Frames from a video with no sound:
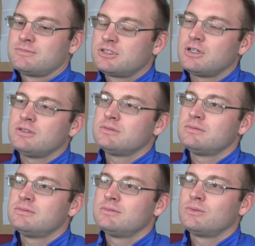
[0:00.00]
So
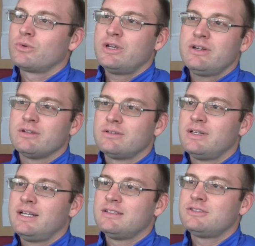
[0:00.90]
we're here,
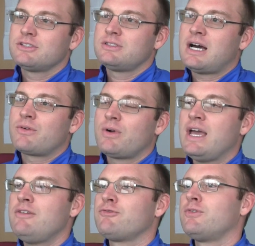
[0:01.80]
and it's just not
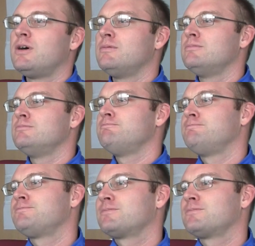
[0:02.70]
right from,